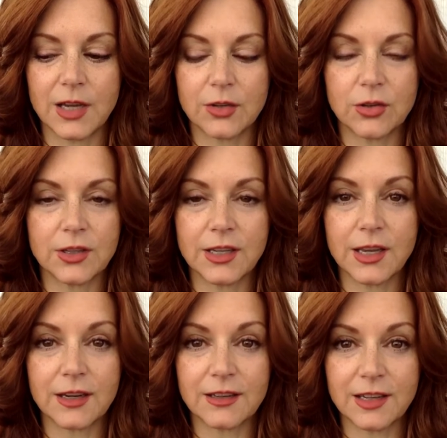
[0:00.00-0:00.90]
couldn't
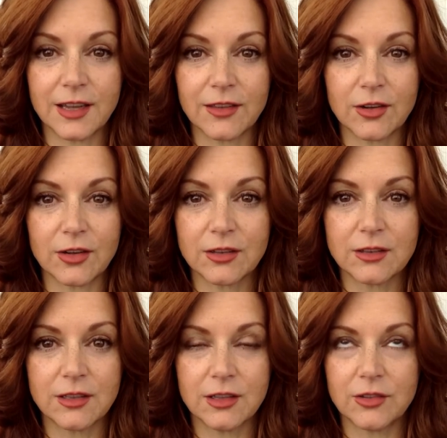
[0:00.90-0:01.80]
get it together.
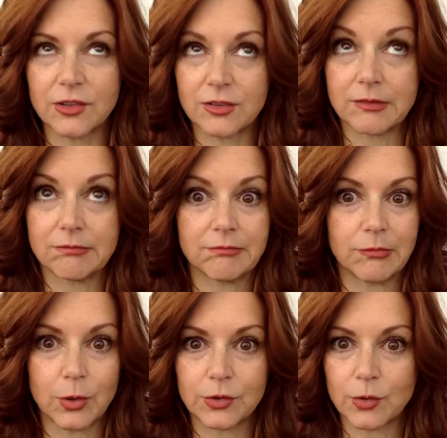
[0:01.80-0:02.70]
It just
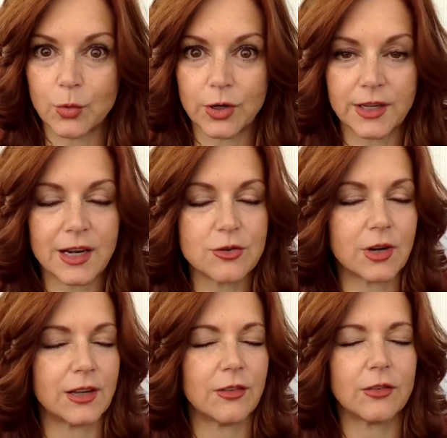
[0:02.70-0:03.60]
wasn't working. I
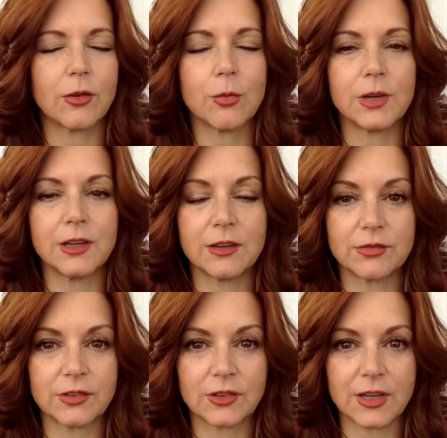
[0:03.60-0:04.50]
tried so many
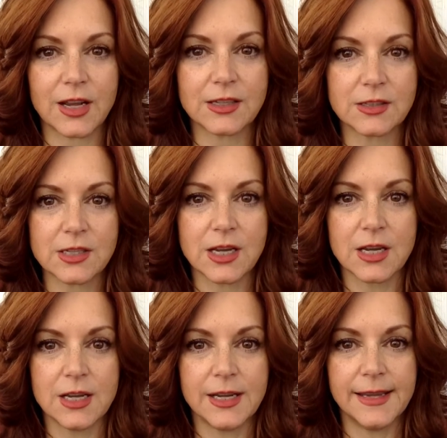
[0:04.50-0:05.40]
different styles.
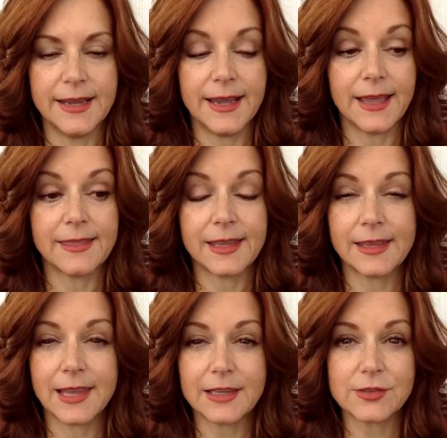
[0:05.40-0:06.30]
And
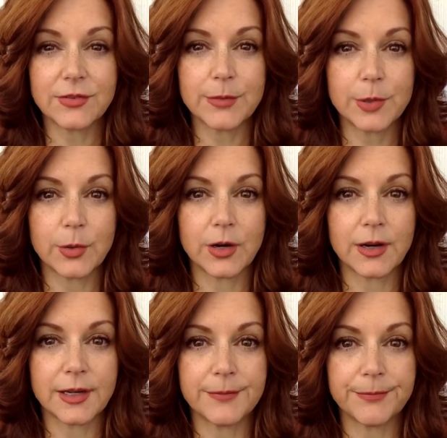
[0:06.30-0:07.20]
then last
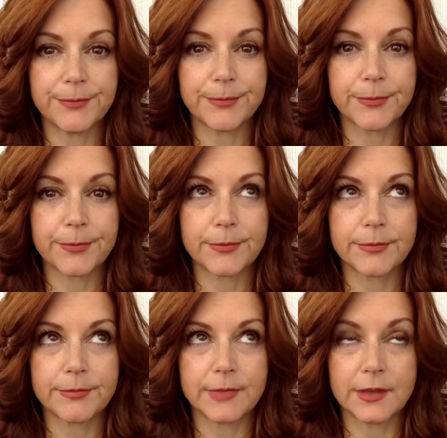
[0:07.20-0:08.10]
February,
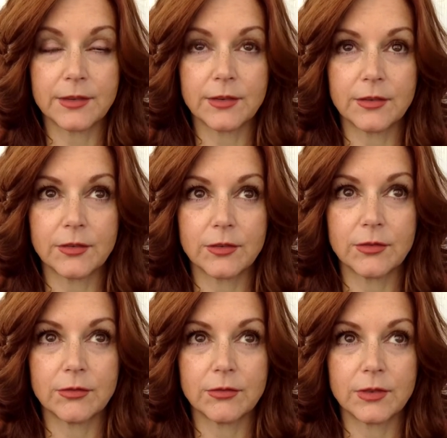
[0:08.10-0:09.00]
this is
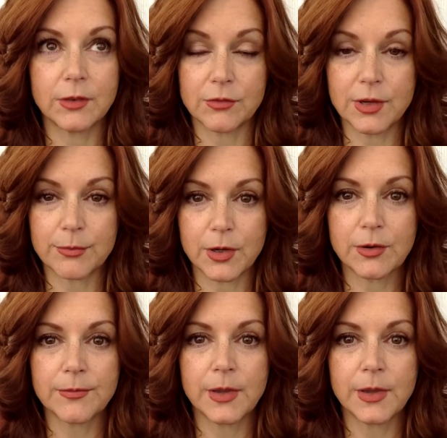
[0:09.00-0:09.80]
November,